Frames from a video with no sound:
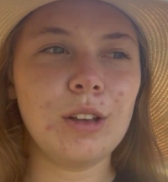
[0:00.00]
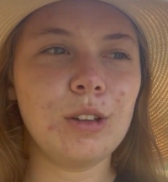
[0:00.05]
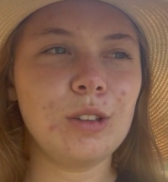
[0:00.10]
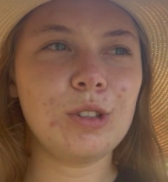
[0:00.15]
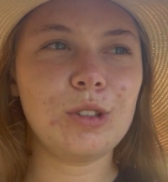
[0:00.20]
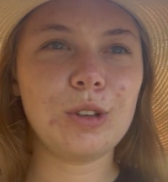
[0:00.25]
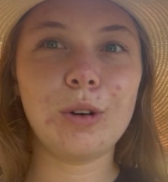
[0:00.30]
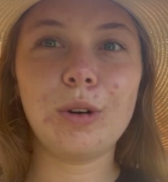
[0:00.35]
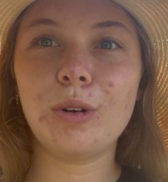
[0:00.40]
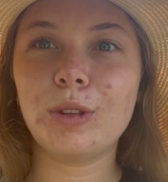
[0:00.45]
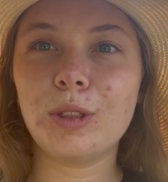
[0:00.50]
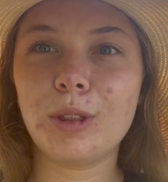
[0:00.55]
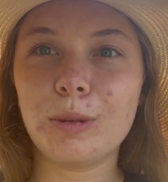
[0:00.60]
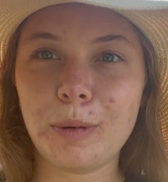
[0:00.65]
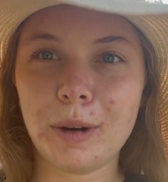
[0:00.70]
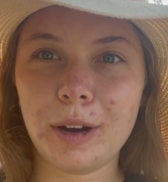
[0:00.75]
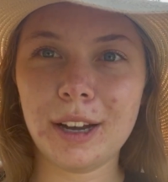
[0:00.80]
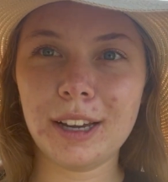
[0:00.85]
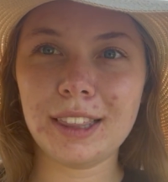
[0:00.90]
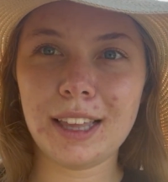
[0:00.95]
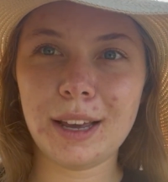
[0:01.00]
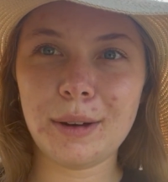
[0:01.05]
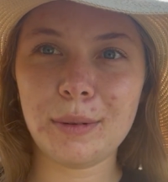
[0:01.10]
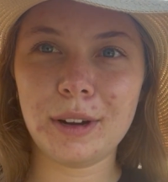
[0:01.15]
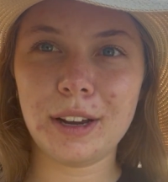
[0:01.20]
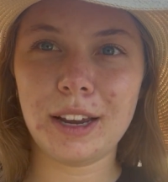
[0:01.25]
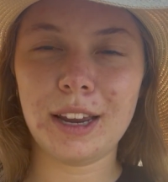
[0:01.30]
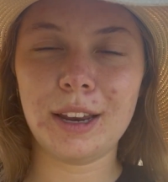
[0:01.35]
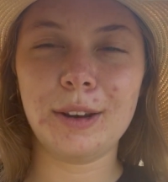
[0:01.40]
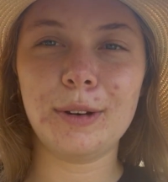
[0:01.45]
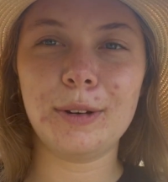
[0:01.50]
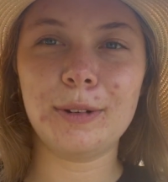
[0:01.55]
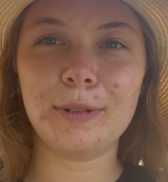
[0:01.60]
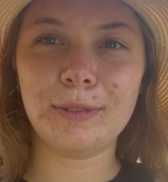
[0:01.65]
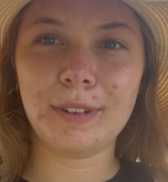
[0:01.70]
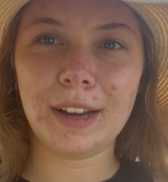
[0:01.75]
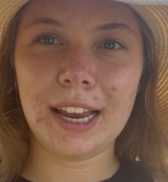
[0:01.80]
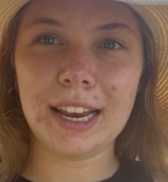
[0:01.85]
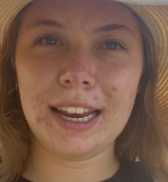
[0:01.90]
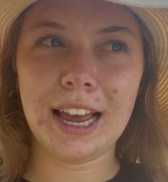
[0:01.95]
So the park that we're in
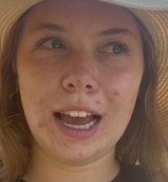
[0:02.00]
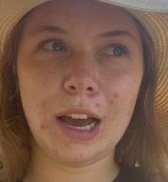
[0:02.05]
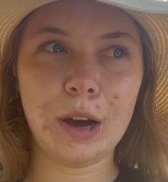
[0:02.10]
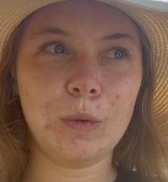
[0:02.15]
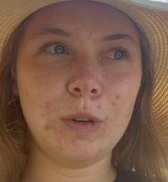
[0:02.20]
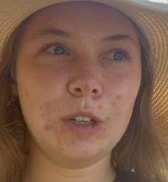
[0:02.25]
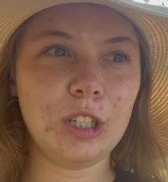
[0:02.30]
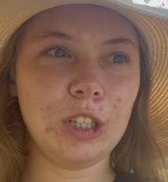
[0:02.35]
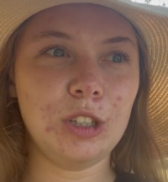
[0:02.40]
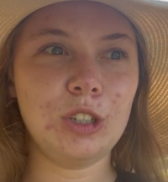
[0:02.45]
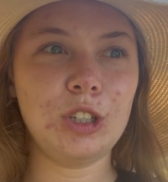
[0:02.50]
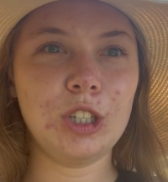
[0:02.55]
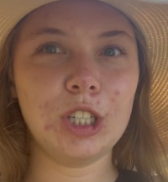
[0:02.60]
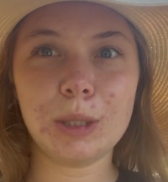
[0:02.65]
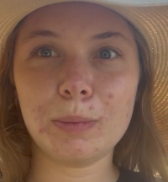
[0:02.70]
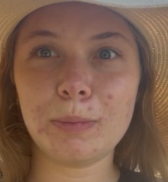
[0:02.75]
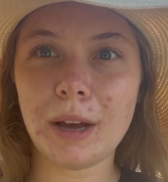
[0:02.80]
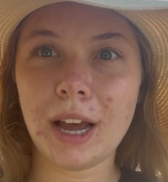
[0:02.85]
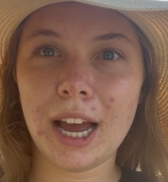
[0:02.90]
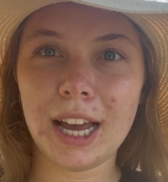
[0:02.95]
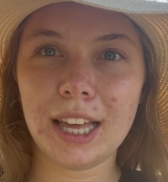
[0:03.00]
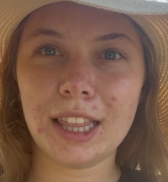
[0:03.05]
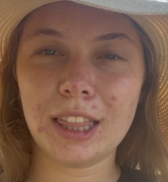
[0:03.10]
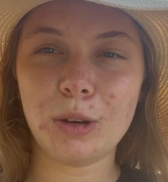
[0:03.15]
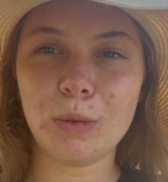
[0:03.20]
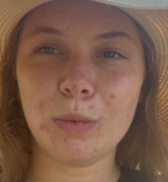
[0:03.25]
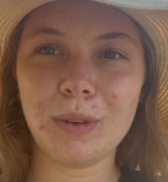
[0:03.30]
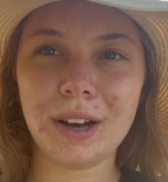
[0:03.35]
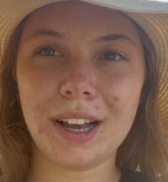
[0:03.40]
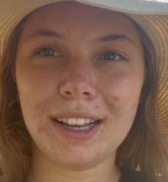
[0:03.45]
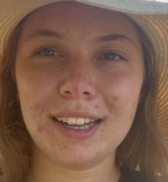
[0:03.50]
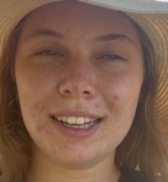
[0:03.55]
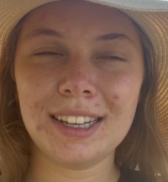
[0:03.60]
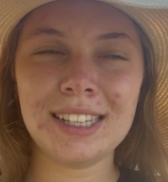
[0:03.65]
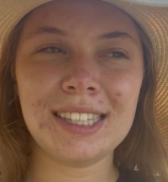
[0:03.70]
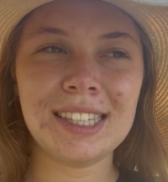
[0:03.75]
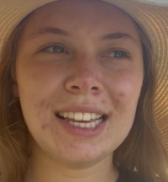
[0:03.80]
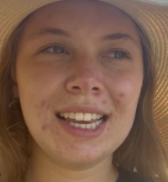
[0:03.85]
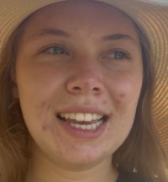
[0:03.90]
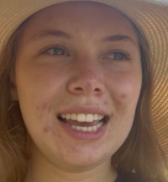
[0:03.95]
right now, which is just behind the wells,
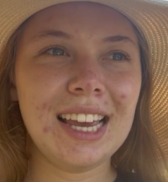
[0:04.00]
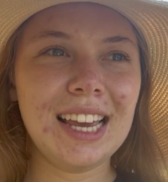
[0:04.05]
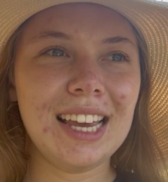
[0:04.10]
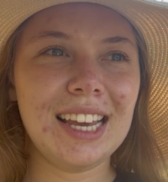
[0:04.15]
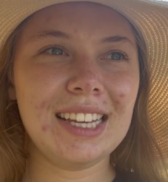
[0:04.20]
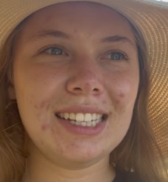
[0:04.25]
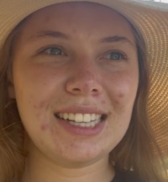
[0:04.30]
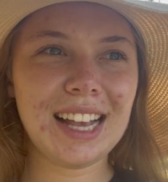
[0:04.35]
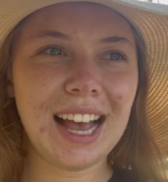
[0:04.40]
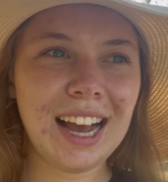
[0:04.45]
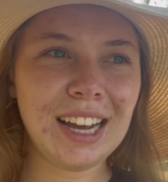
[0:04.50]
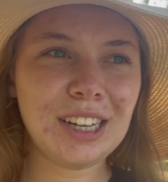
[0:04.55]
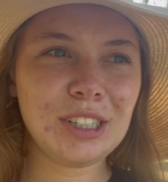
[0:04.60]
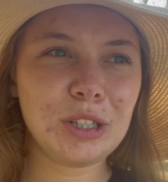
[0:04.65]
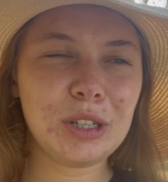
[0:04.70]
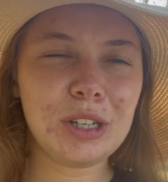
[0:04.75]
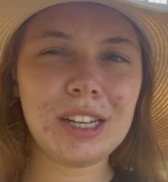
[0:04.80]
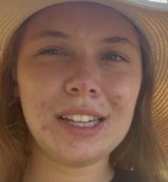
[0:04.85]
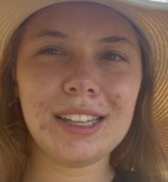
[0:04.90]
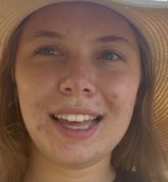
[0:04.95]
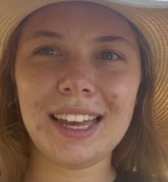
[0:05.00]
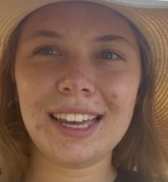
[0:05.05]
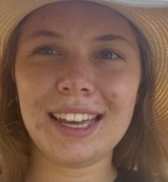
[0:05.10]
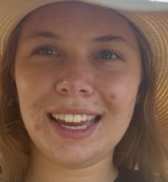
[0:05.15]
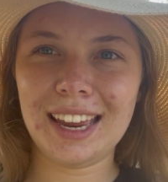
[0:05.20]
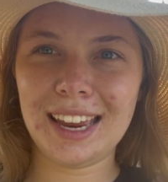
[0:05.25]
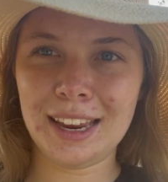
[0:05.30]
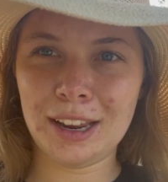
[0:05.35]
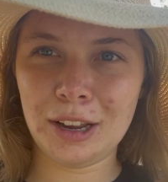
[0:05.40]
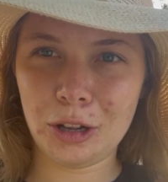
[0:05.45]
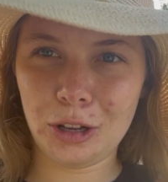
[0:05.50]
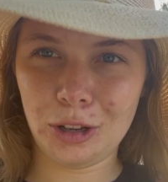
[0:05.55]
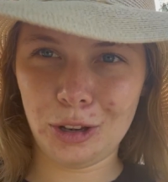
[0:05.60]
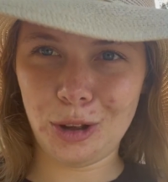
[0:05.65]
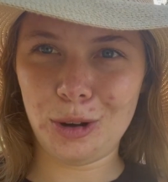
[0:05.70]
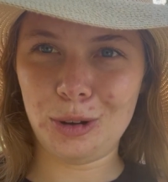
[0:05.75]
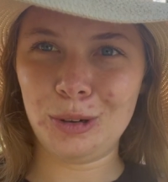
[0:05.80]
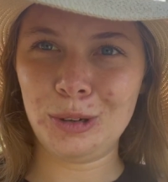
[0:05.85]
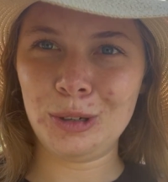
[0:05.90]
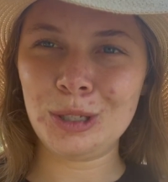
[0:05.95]
is actually like
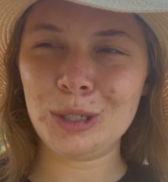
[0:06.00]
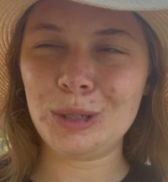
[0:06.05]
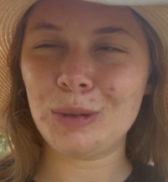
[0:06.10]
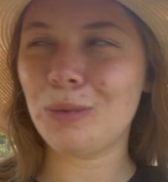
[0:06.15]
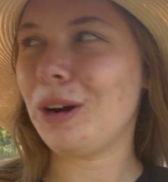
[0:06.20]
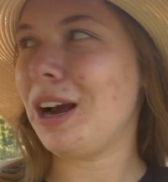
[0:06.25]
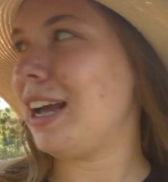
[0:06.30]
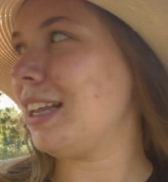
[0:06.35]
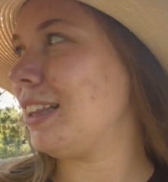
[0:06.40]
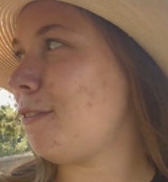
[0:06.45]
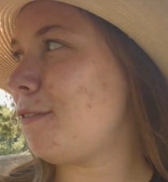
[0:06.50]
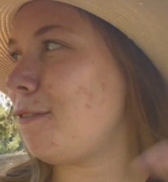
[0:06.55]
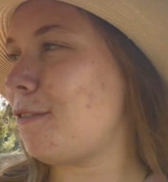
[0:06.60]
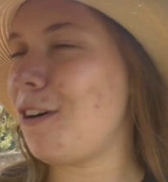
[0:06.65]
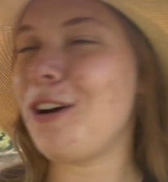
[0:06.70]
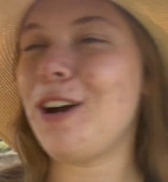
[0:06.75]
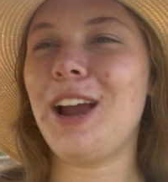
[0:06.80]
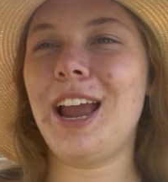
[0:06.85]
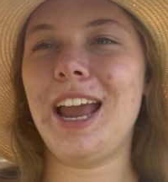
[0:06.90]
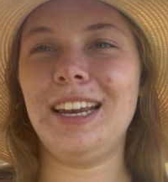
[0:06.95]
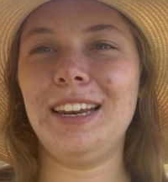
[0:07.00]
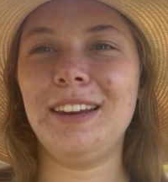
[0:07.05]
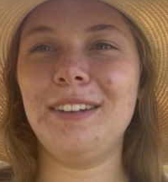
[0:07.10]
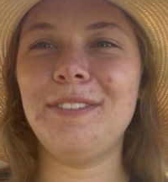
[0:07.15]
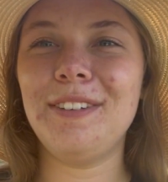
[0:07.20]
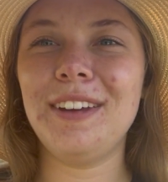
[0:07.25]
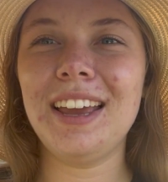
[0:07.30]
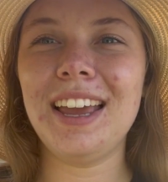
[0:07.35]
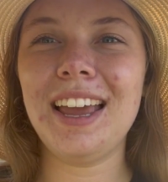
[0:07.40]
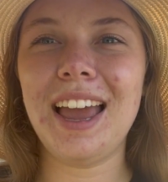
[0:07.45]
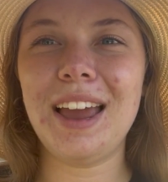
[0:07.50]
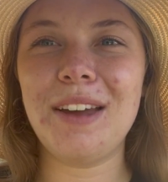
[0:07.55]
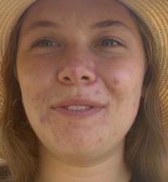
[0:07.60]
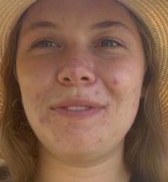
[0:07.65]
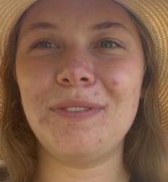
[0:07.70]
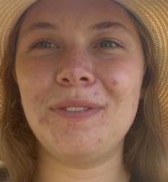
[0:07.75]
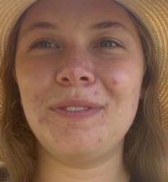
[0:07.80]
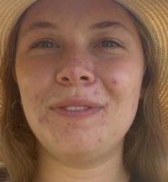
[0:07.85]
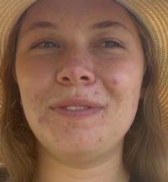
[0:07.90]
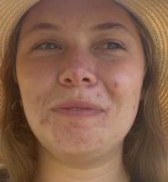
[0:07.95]
enclosed. We're at the far end of it,
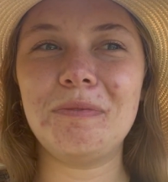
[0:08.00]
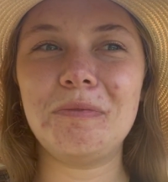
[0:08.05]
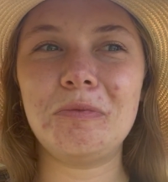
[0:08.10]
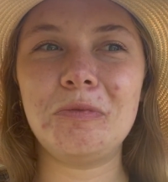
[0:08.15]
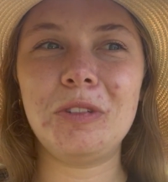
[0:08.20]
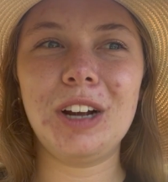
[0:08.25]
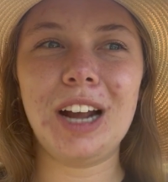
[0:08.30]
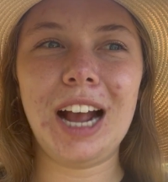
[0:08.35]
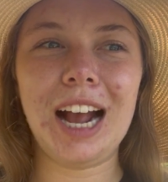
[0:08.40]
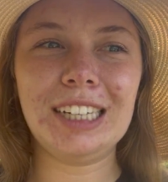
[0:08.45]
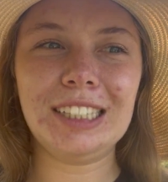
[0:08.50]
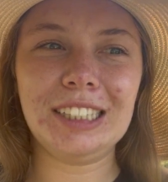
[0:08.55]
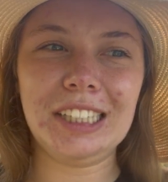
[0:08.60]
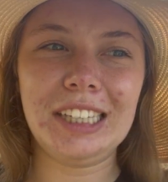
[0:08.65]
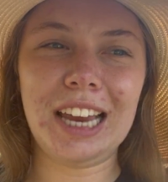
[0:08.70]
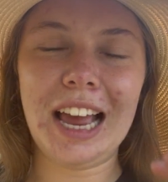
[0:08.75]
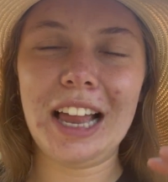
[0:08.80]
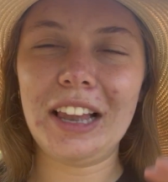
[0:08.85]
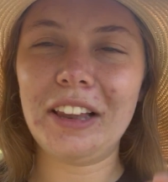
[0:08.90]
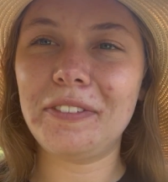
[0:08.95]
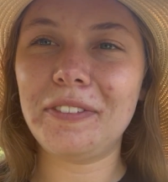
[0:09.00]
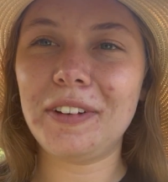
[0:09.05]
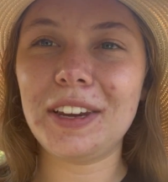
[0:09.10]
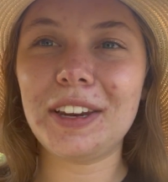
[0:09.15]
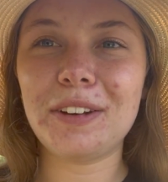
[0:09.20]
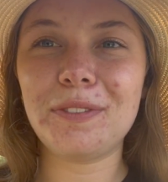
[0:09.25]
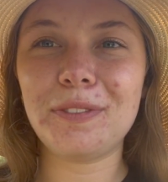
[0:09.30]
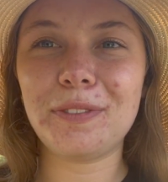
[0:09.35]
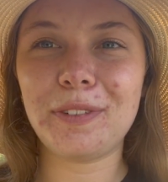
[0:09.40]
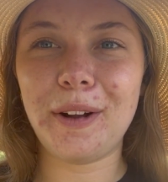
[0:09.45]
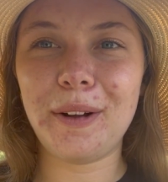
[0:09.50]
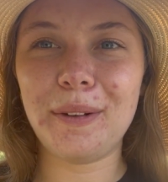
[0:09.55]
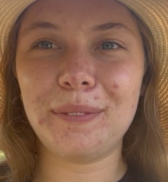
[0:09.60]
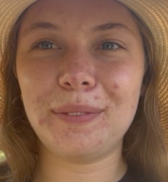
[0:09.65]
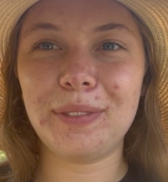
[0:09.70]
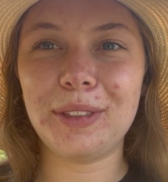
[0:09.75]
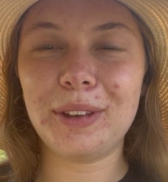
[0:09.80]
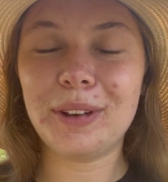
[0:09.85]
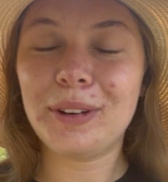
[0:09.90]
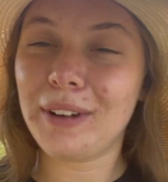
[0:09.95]
and we're actually elevated
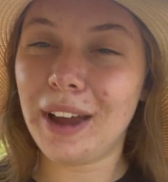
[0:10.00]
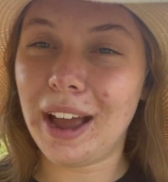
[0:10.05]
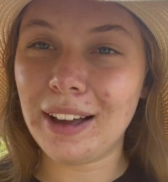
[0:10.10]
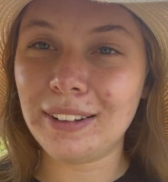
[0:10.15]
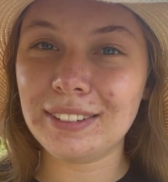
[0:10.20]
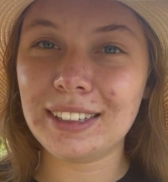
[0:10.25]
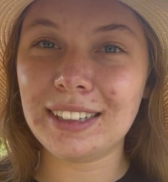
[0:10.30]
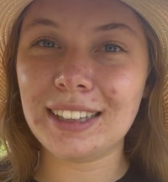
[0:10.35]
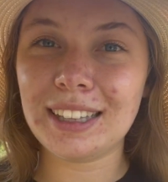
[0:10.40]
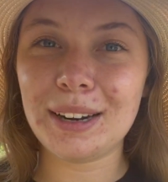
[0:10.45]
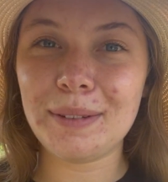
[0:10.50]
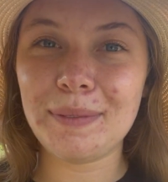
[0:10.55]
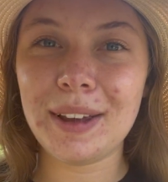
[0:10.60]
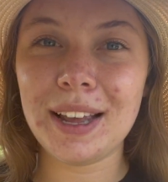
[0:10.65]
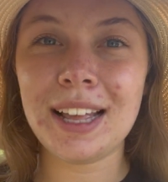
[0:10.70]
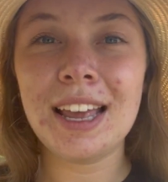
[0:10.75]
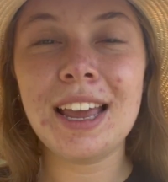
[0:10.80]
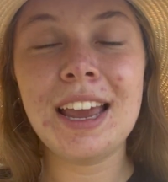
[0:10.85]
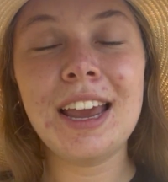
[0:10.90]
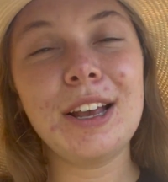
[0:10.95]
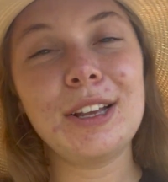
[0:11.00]
from the ground a little bit.